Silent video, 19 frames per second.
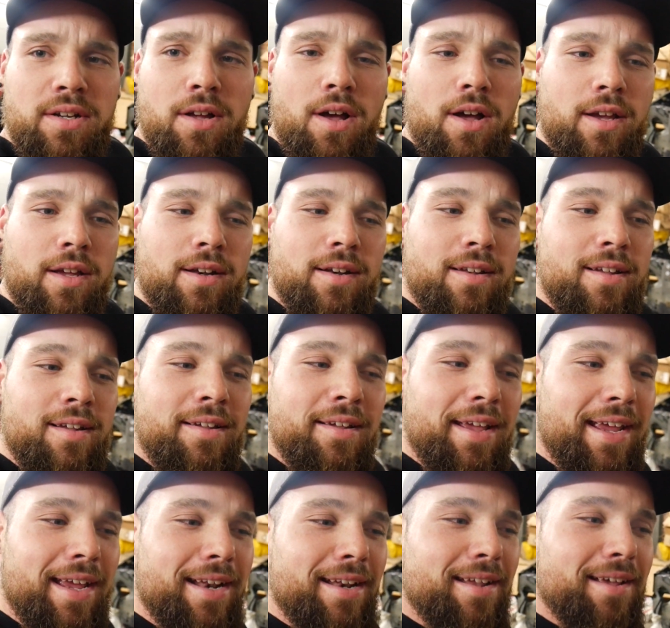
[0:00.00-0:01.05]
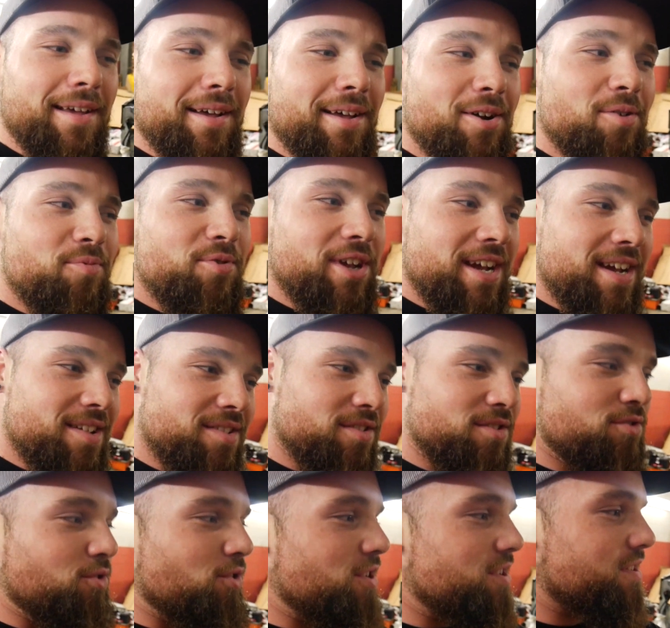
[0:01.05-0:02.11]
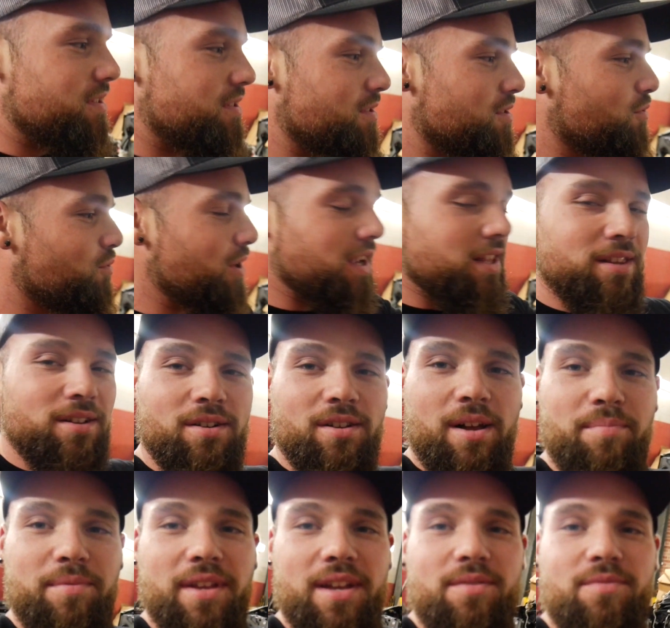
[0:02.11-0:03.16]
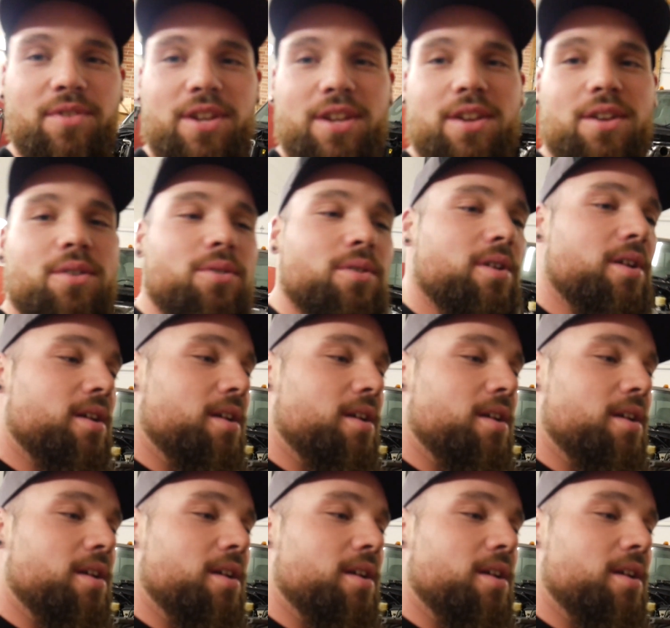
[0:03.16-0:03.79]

talking, and hope you guys enjoyed this quick little update video.